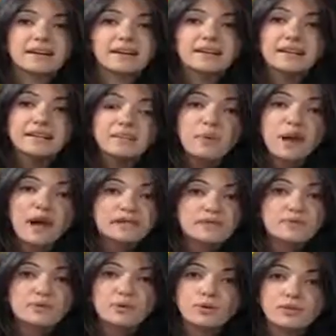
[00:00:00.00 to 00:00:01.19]
These past
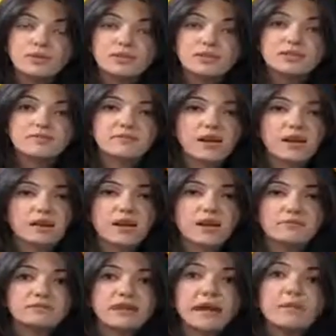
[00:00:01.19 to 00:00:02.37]
few years have done a lot
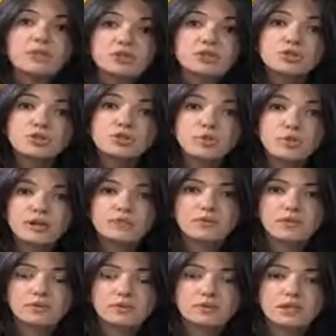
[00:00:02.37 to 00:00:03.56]
of damage to
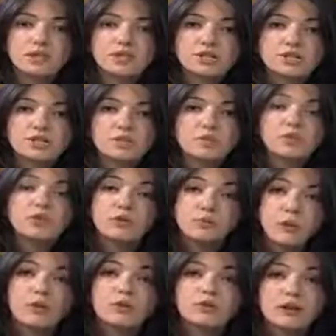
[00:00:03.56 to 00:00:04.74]
U.S.-Russia relations, with
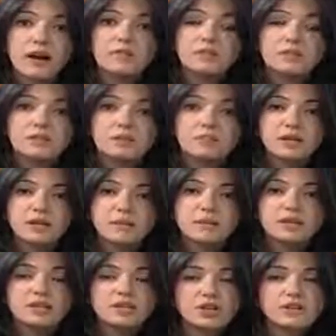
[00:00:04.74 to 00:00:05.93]
both governments
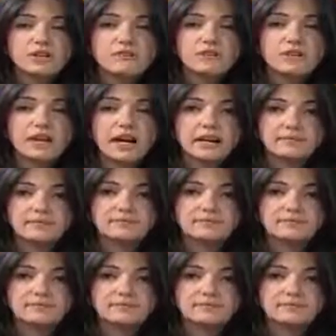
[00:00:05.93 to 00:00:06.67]
blaming each other for that.